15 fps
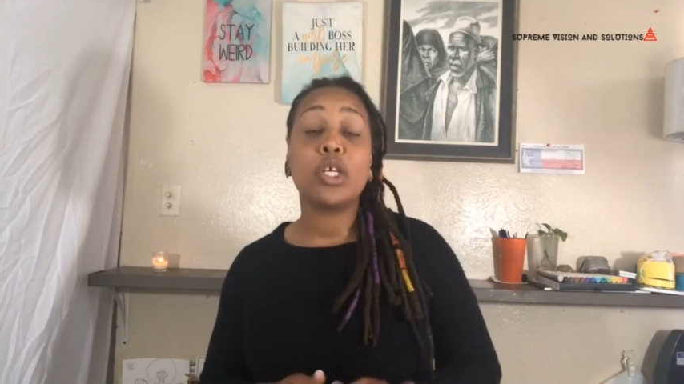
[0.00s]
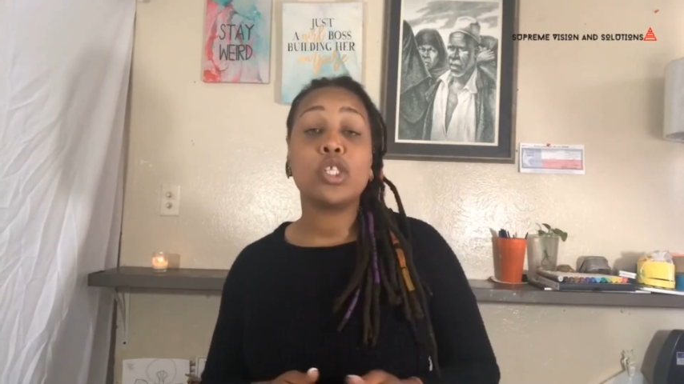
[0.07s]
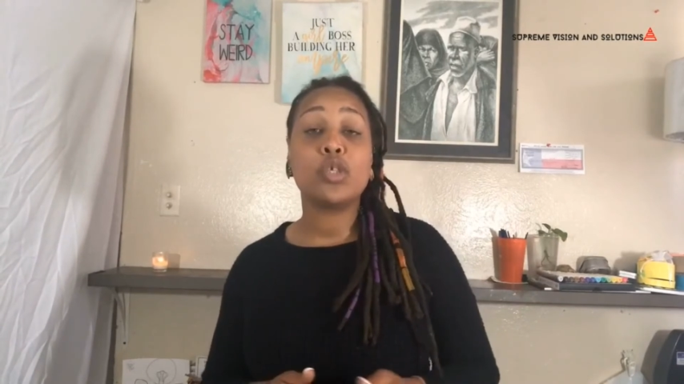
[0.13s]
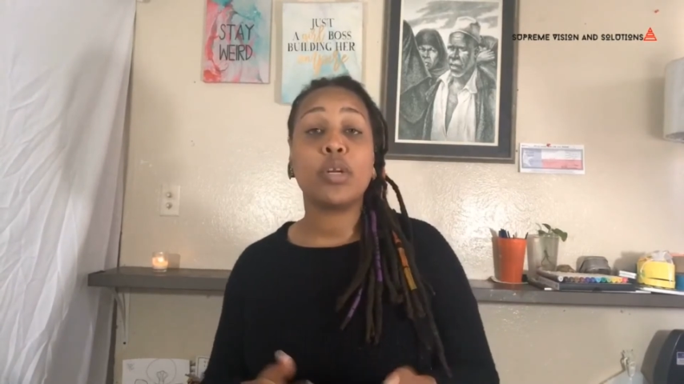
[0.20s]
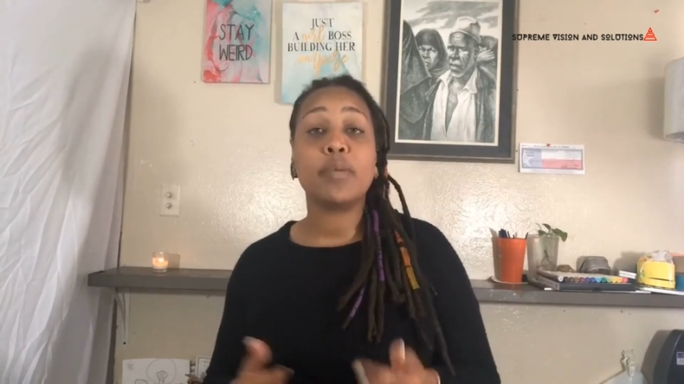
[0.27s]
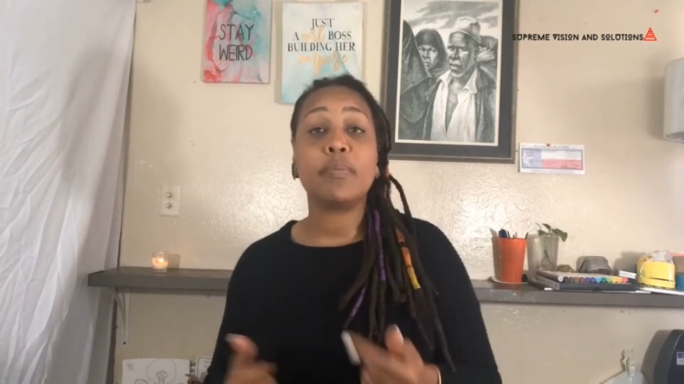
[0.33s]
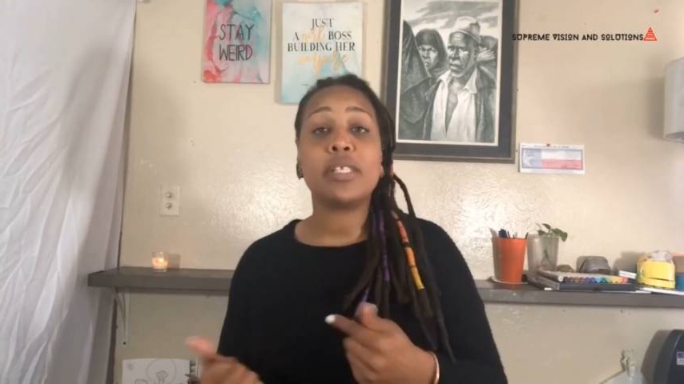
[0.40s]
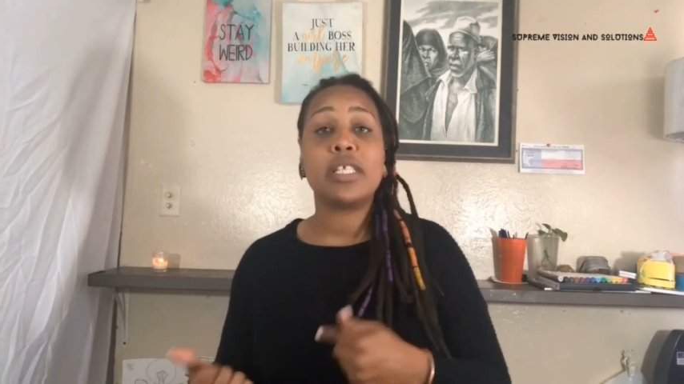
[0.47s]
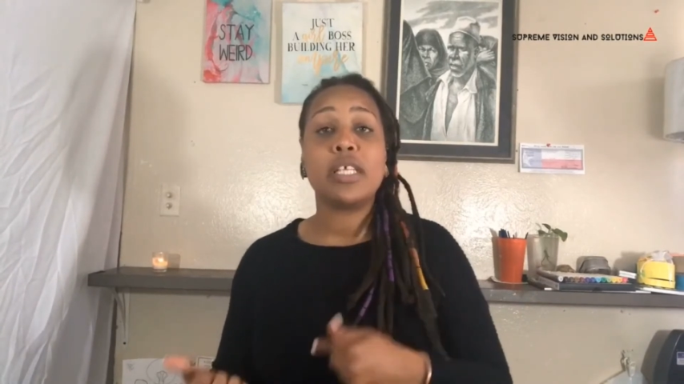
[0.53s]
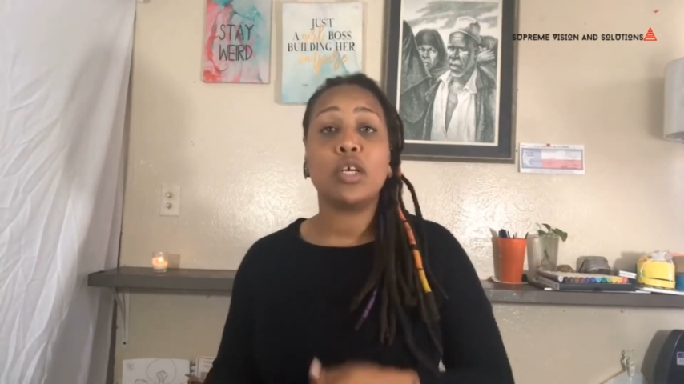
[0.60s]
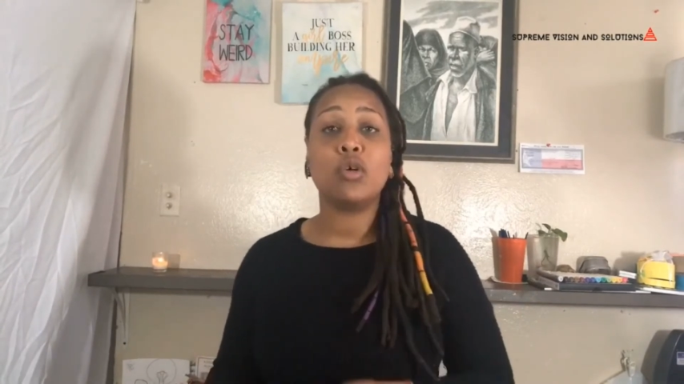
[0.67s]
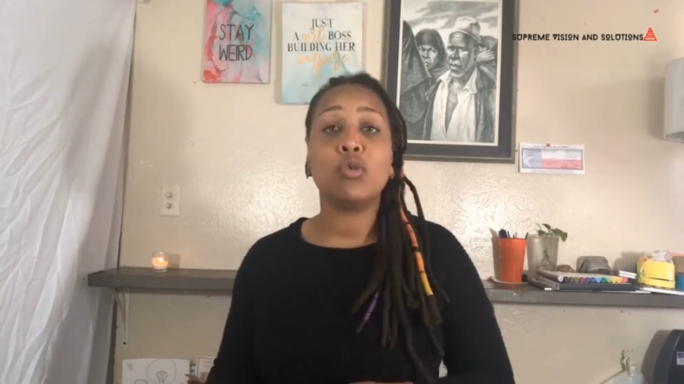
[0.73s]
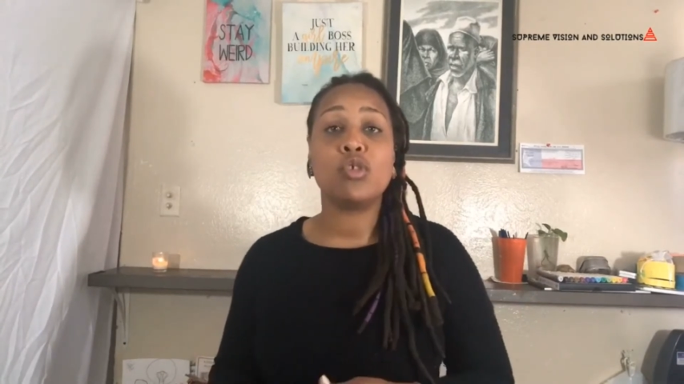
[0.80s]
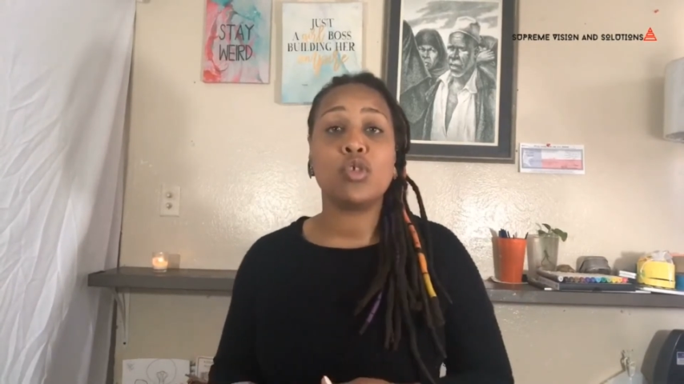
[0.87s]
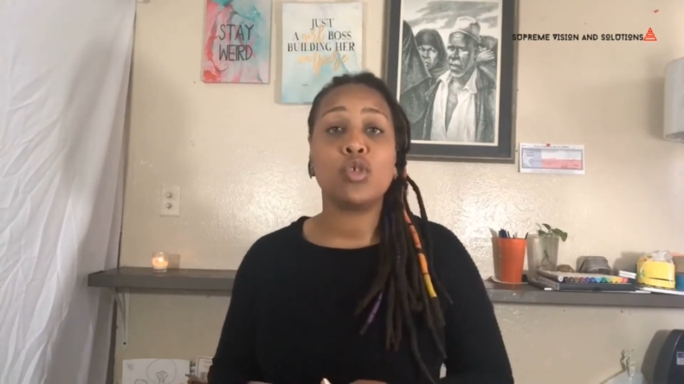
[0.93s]
20%
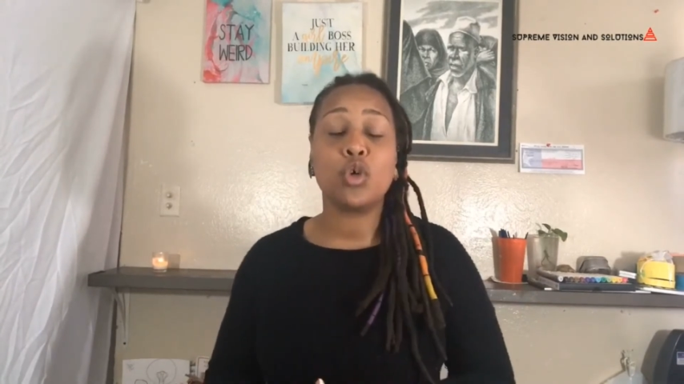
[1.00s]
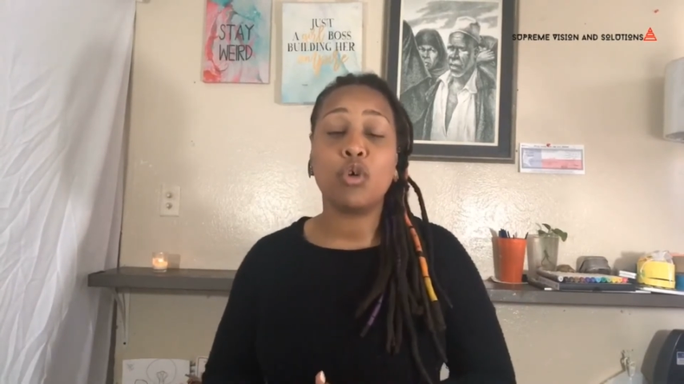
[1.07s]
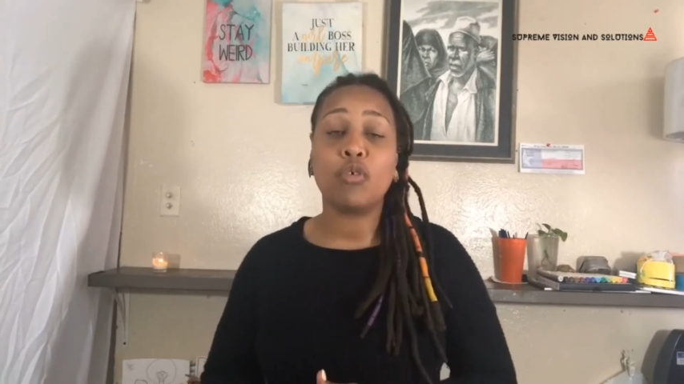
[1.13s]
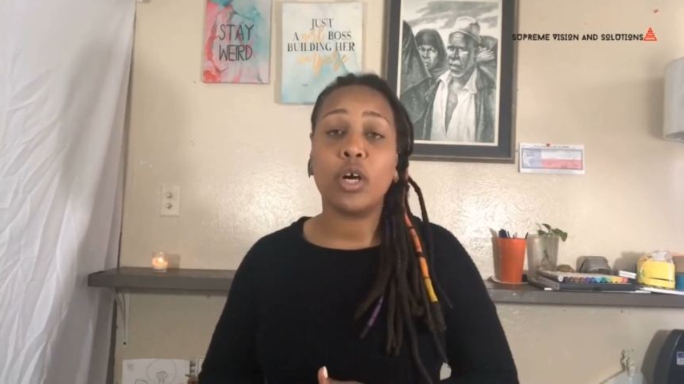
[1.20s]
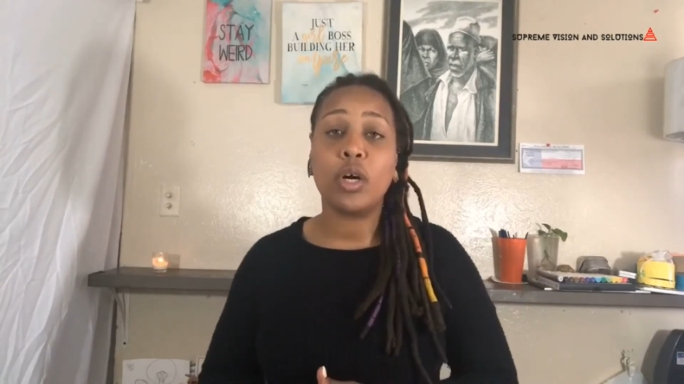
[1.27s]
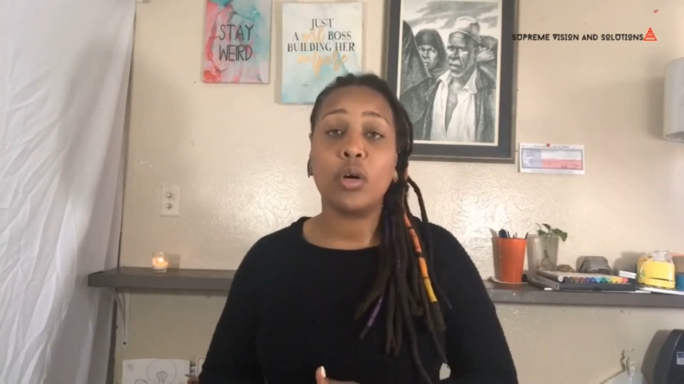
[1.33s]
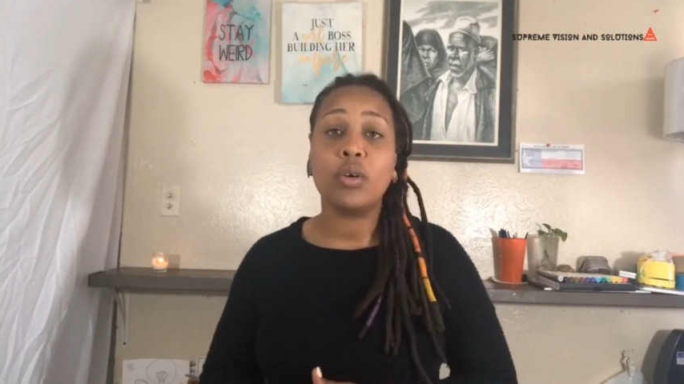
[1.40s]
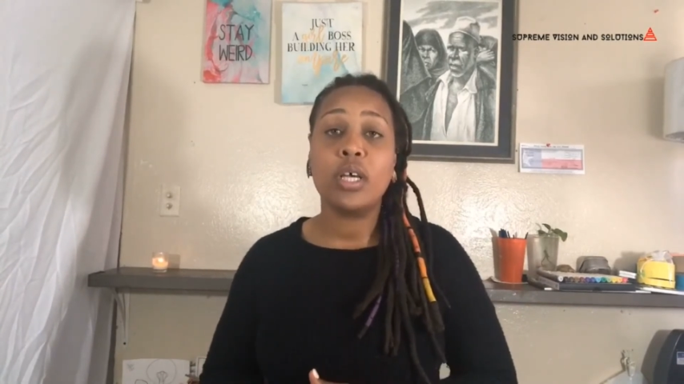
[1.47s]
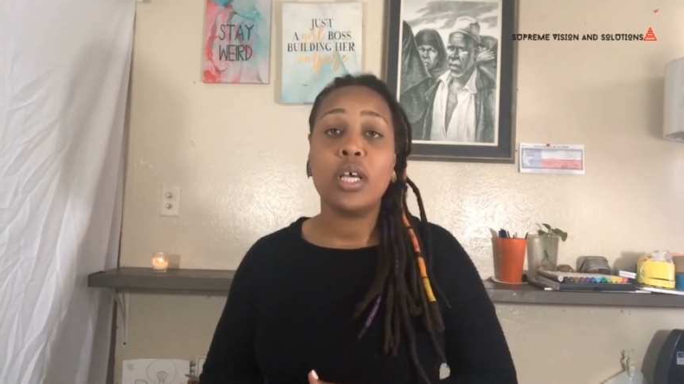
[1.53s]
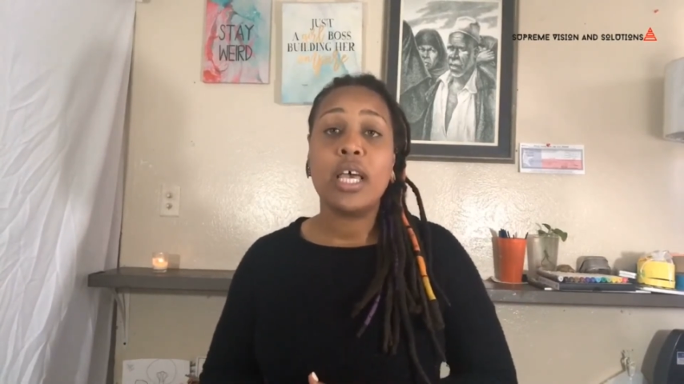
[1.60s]
goes to Toro.